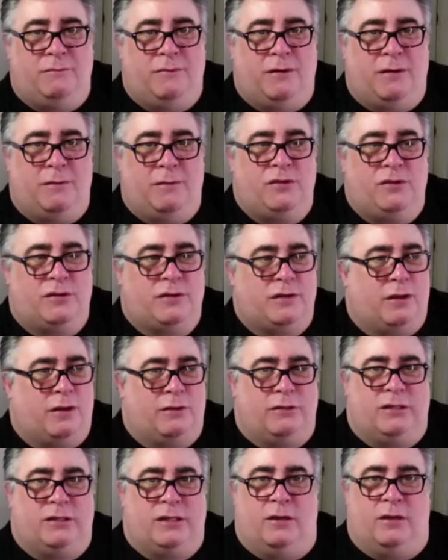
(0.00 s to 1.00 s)
I'm just
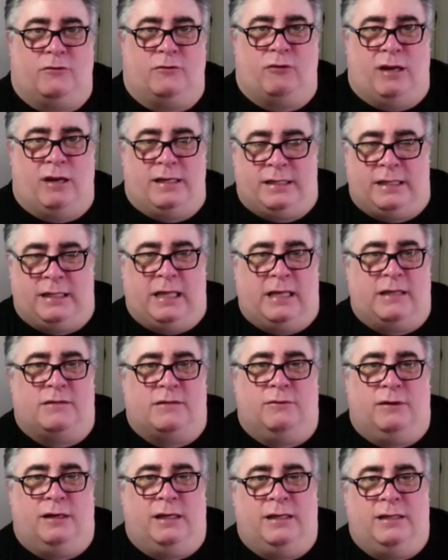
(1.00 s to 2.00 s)
going stir crazy. That's
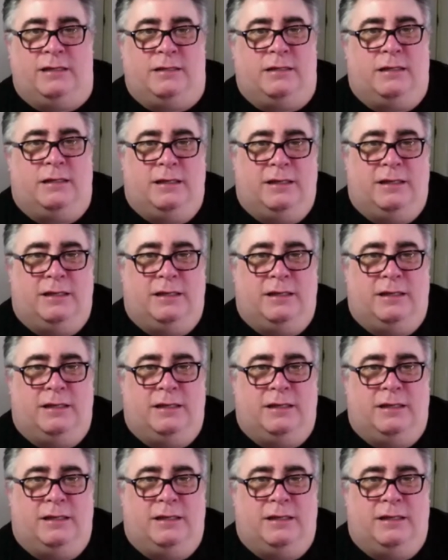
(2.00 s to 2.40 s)
all it is.